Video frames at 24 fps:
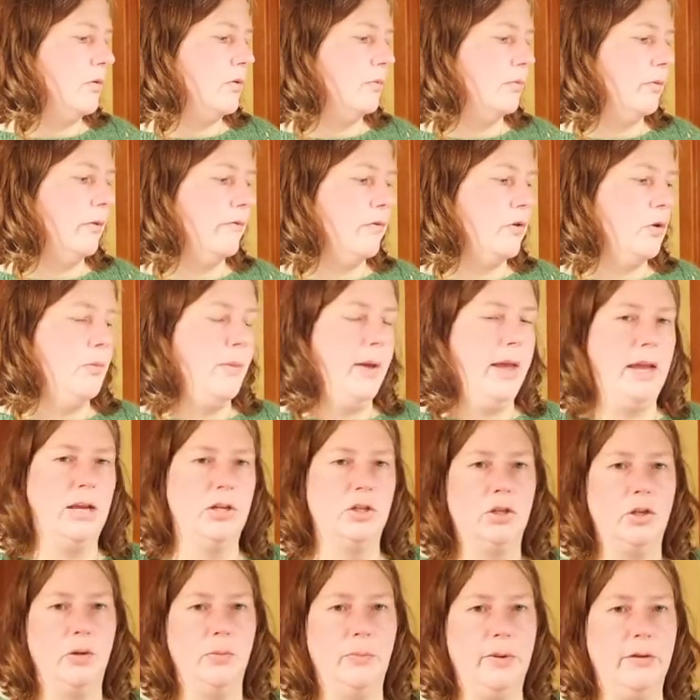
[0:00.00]
the review
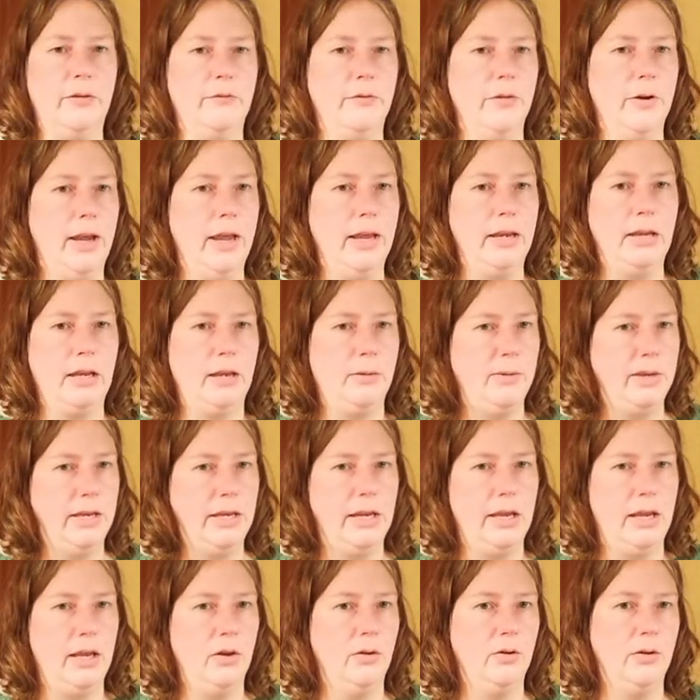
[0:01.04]
page could be for any
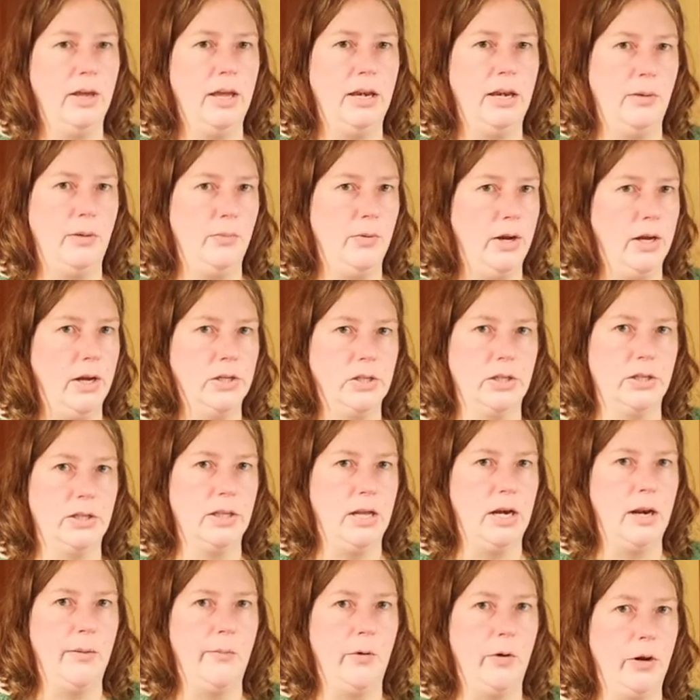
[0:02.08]
meeting or any project
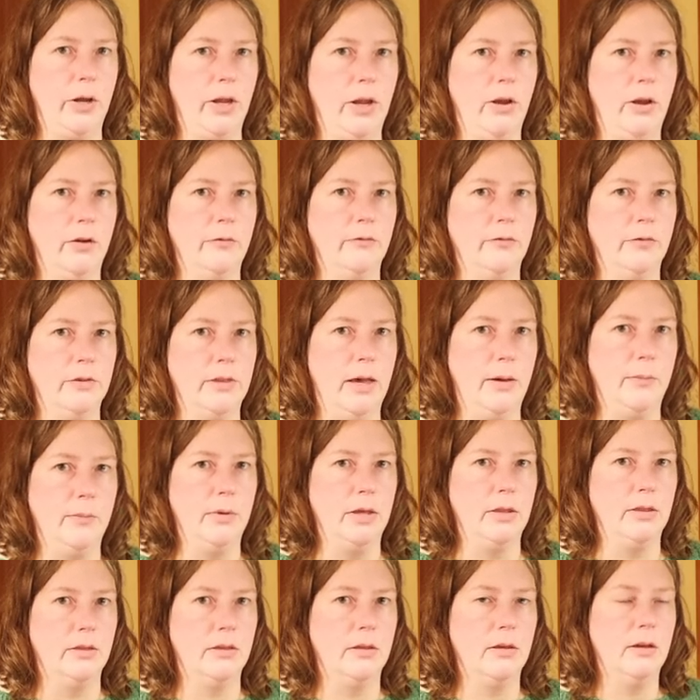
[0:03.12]
that I'm working on for that
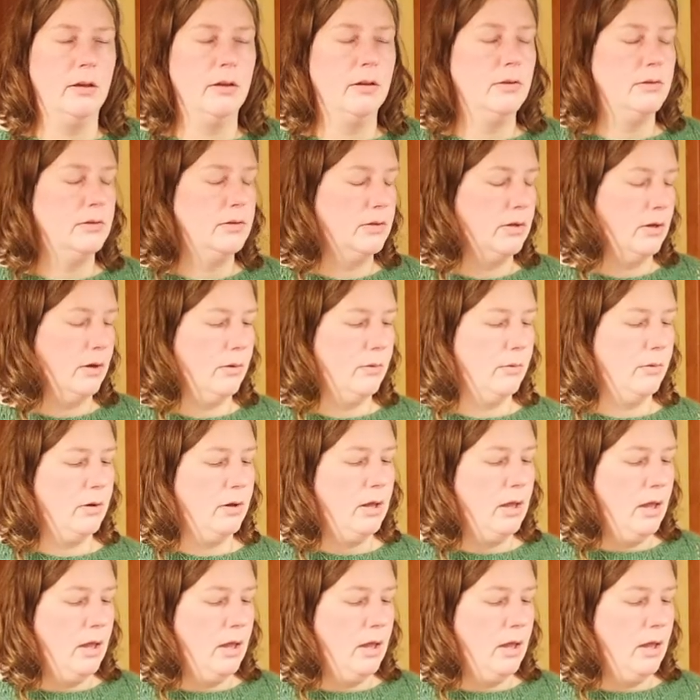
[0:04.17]
month. So